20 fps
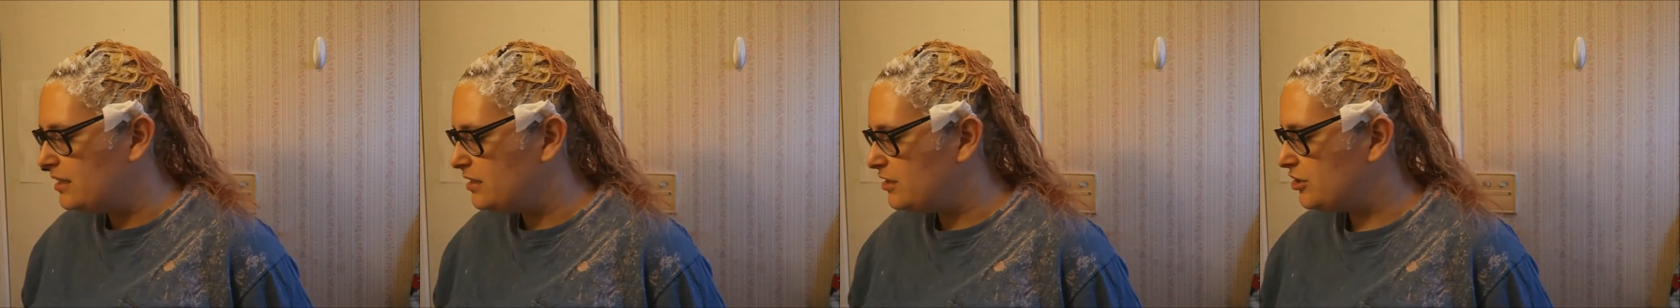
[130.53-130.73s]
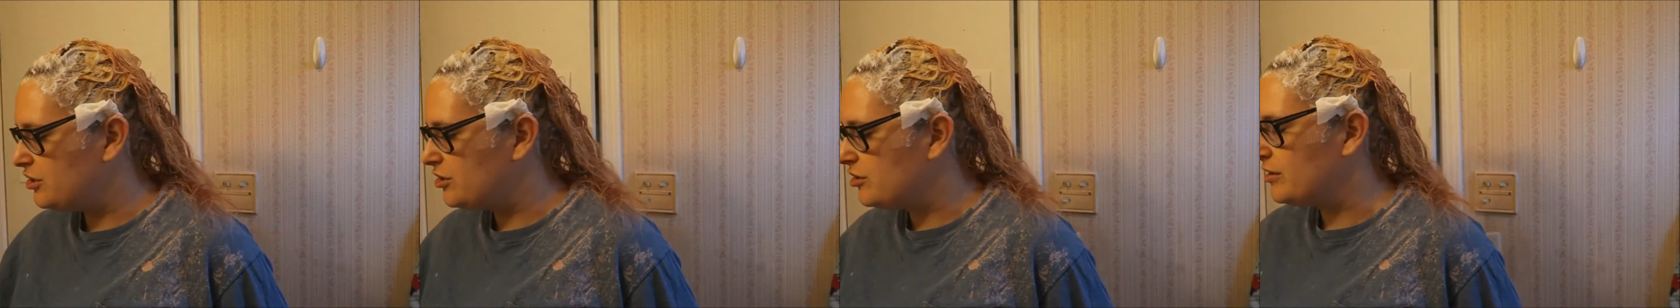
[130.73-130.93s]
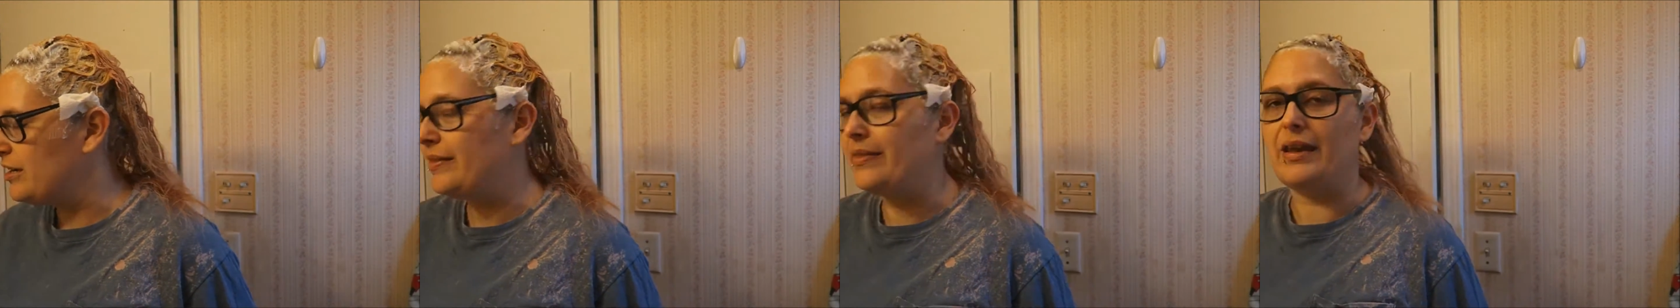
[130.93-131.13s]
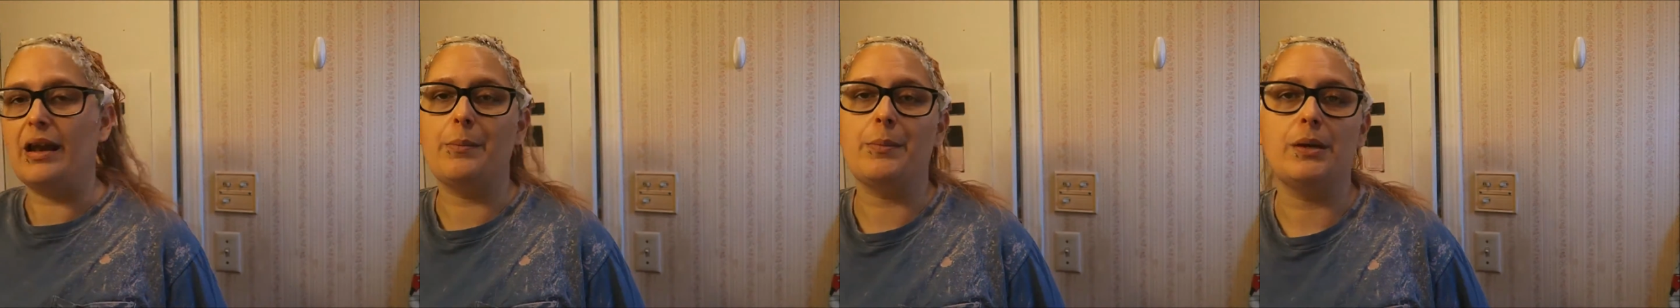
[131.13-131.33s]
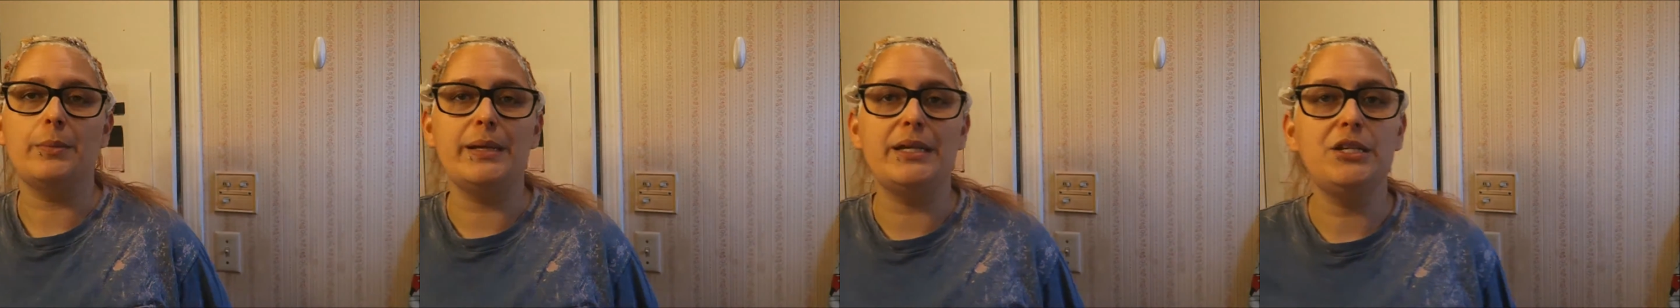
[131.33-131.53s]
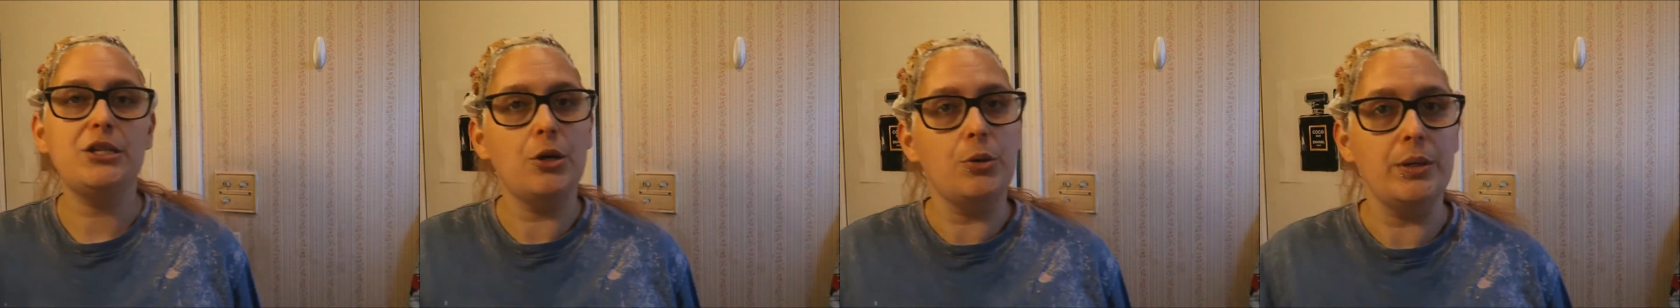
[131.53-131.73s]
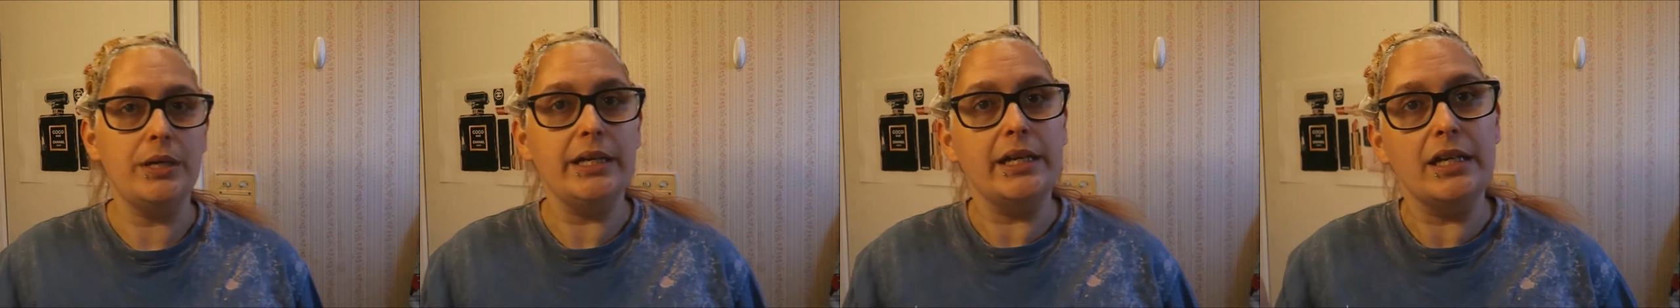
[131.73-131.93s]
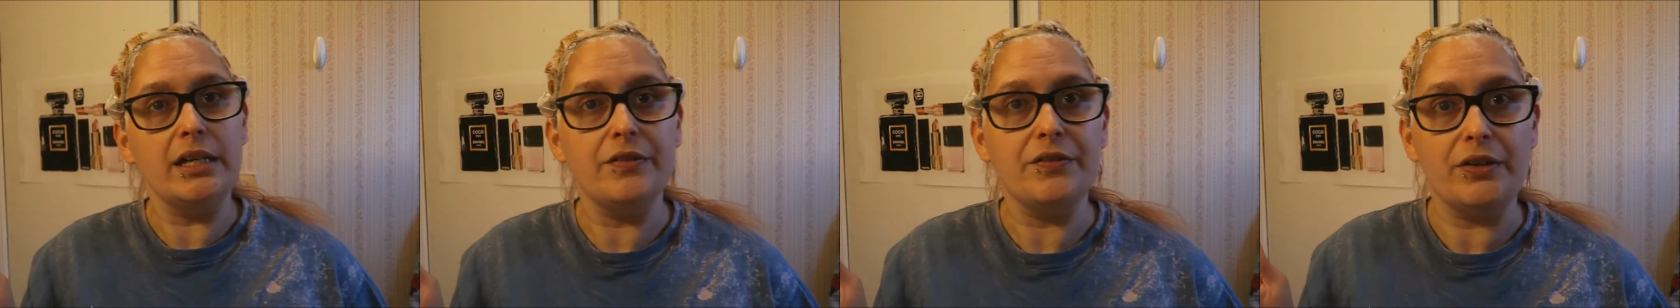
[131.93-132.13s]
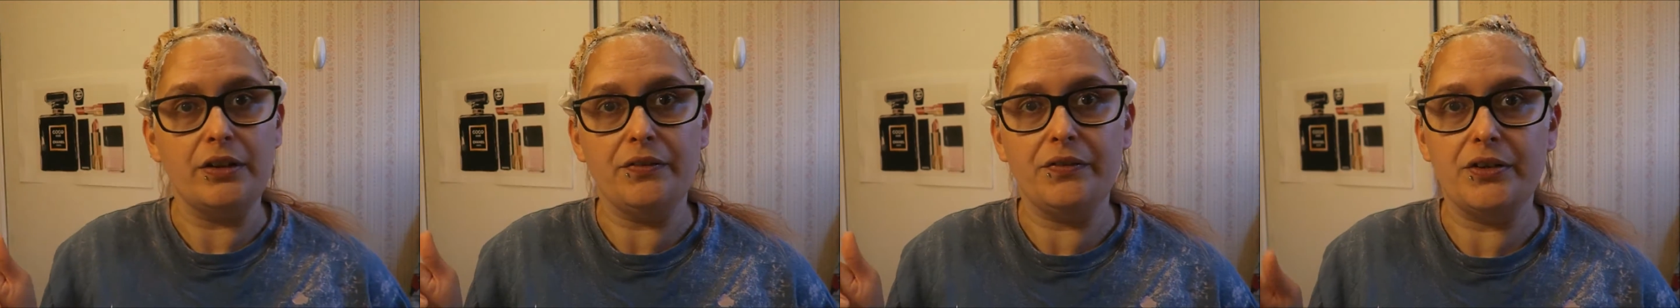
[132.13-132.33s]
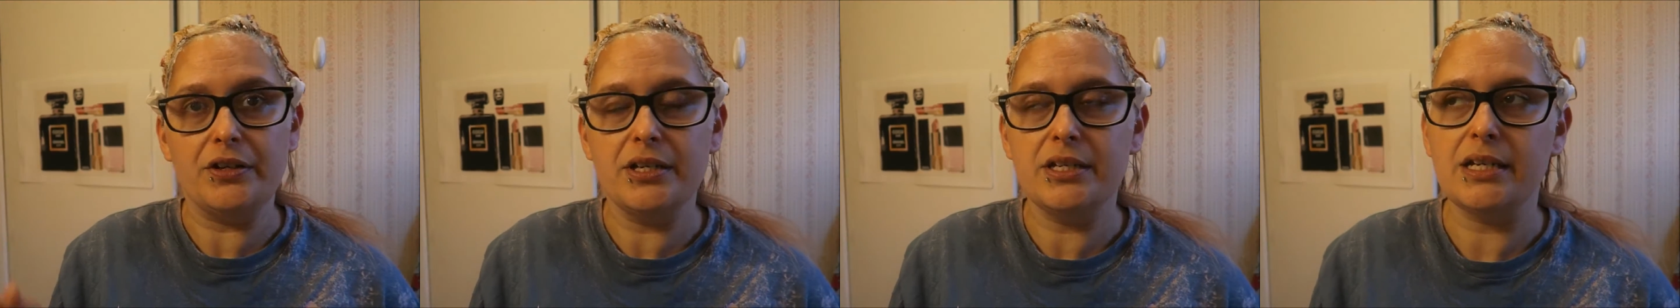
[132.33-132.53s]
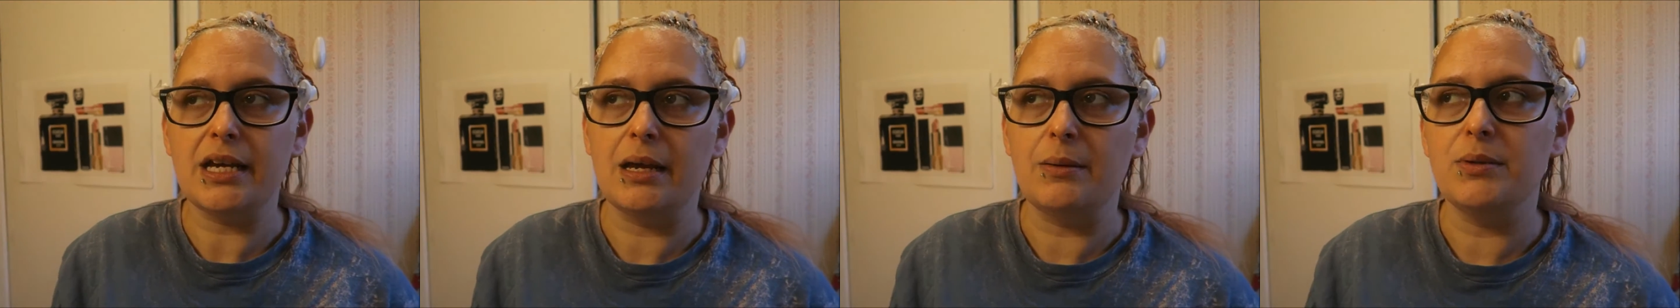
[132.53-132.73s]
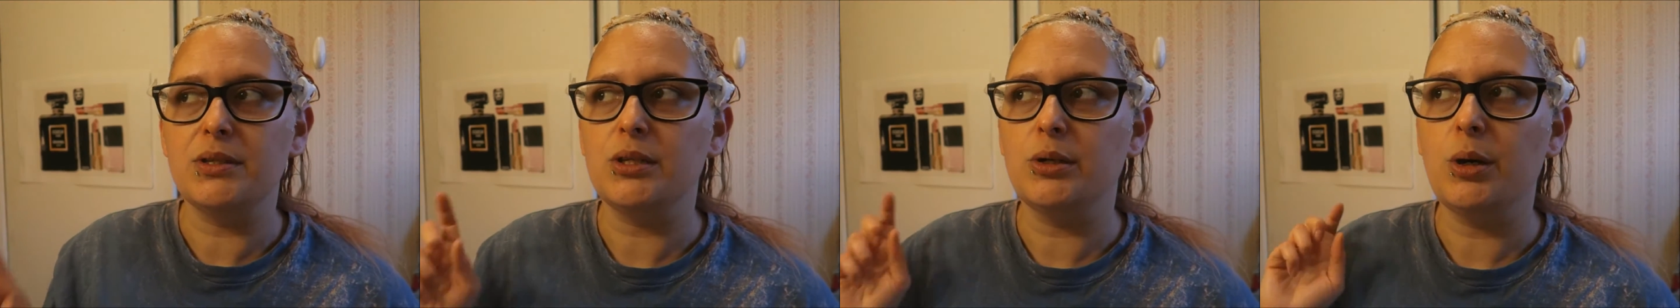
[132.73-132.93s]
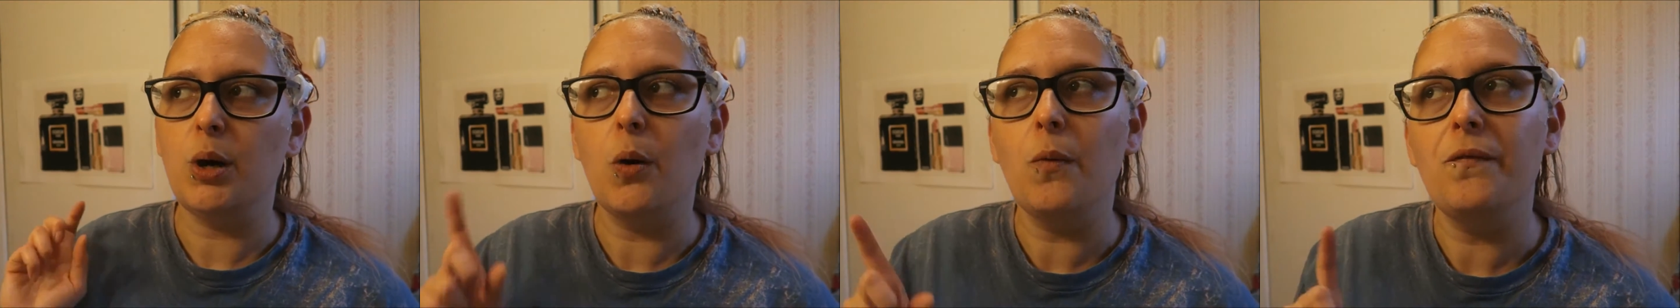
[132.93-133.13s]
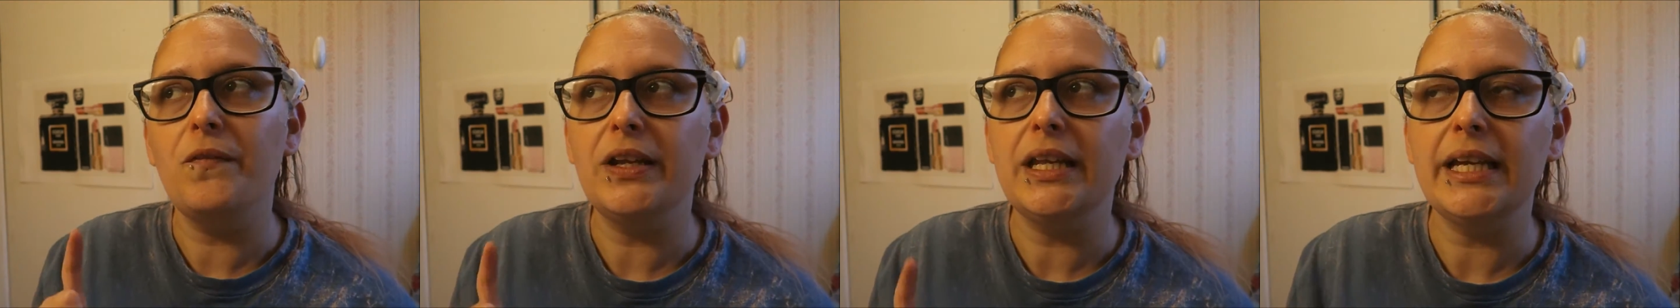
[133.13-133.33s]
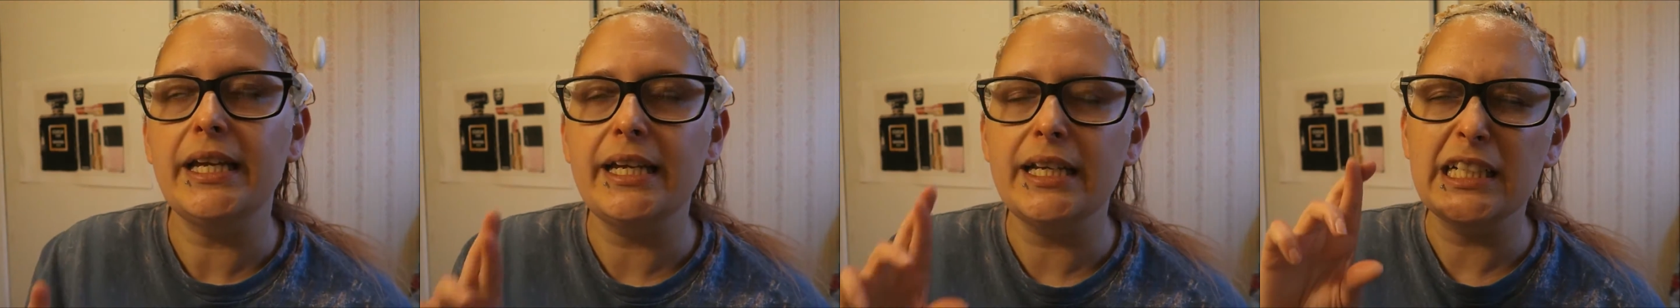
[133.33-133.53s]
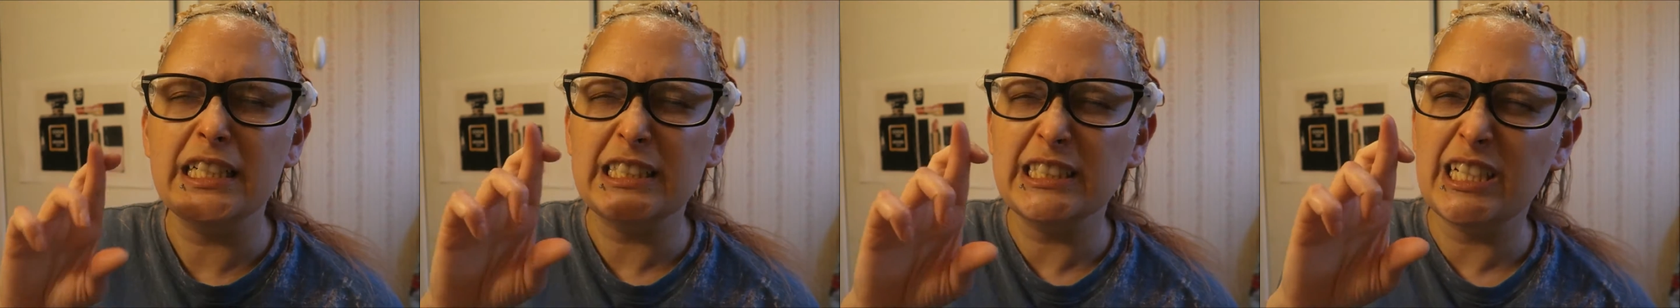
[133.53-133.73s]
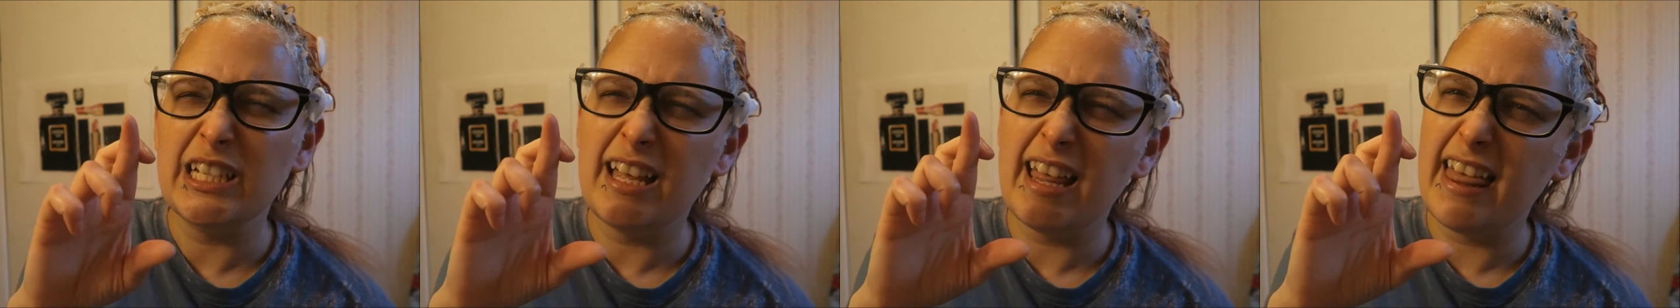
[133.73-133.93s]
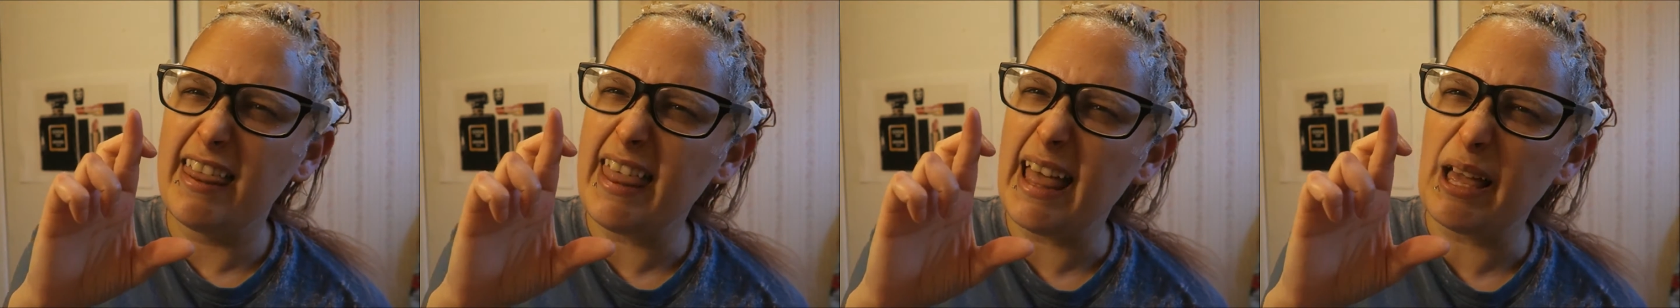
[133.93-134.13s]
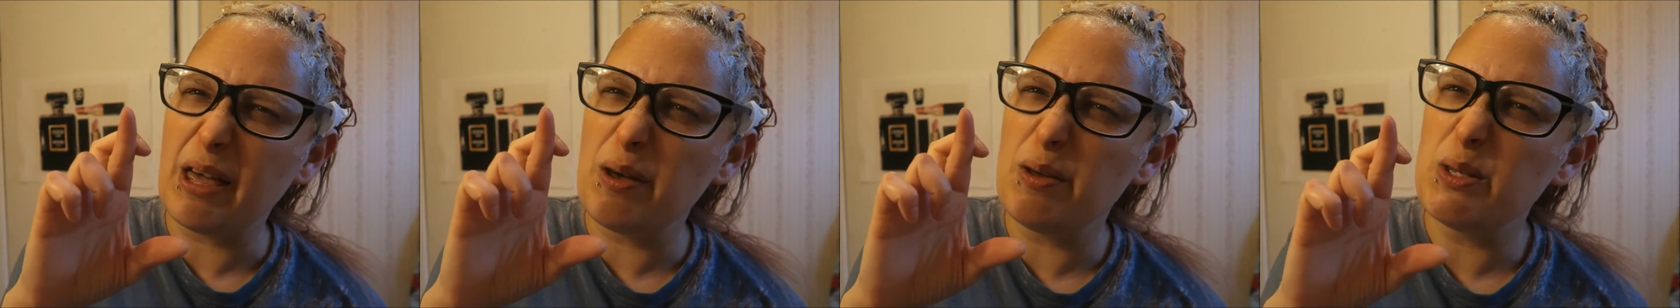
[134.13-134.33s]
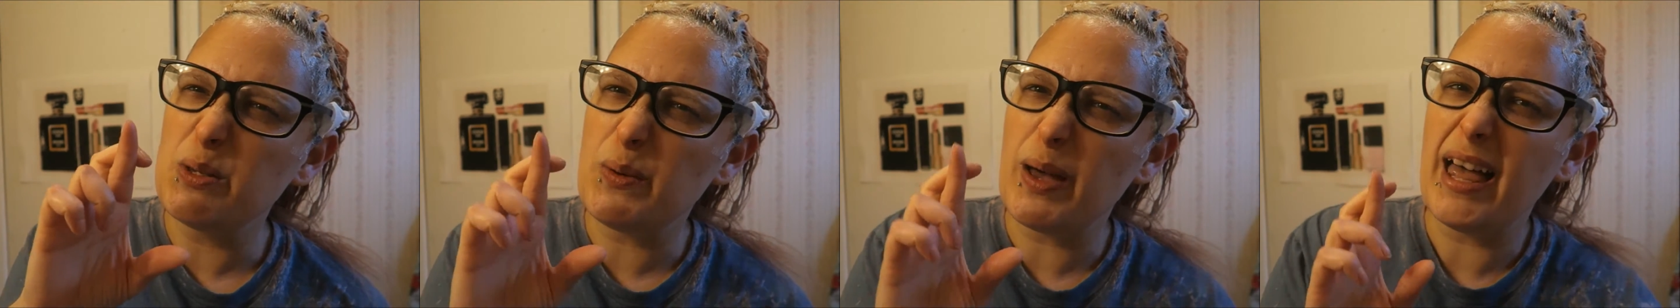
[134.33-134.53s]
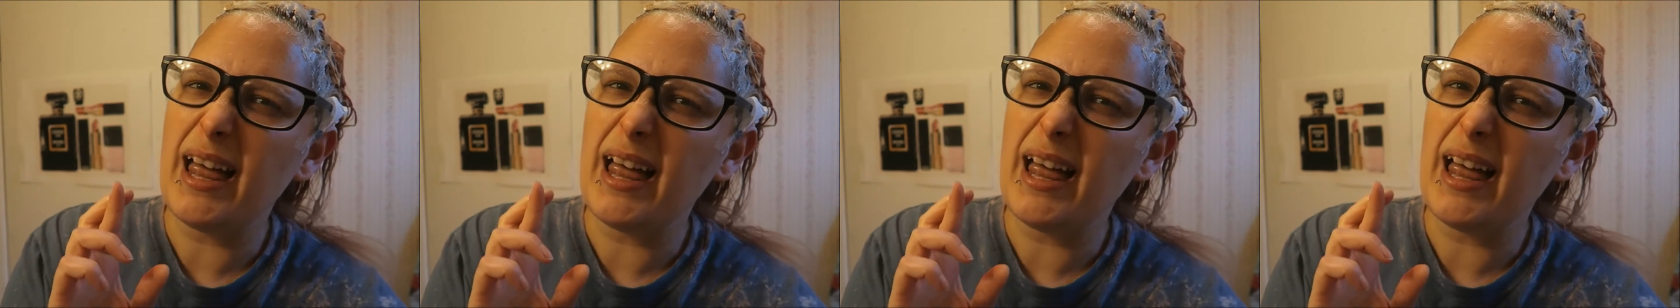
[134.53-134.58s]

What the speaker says: conditioner and then I'm gonna be toning it for the first time. So hopefully that goes